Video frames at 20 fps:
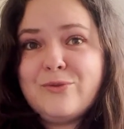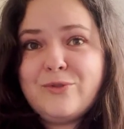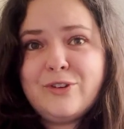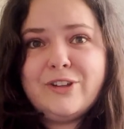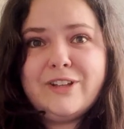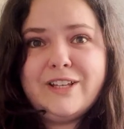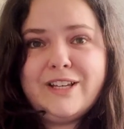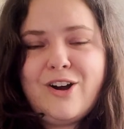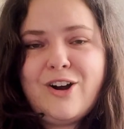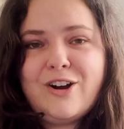
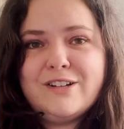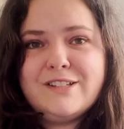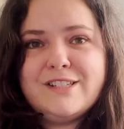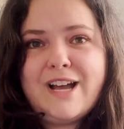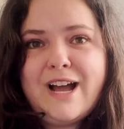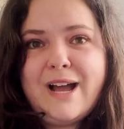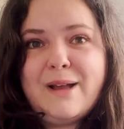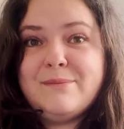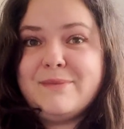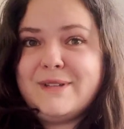really hard
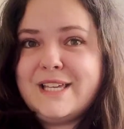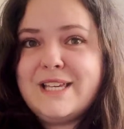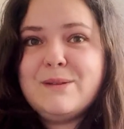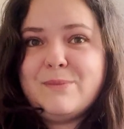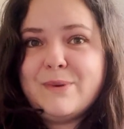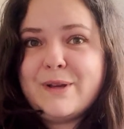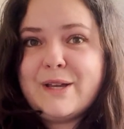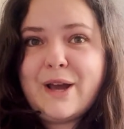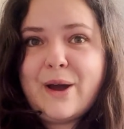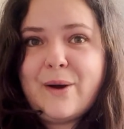time
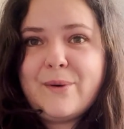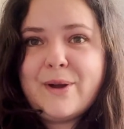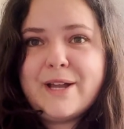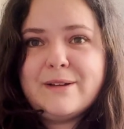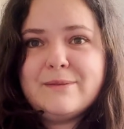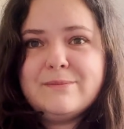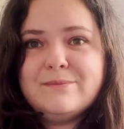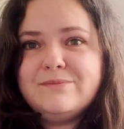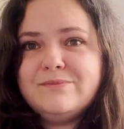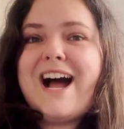keeping
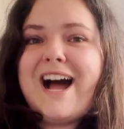going.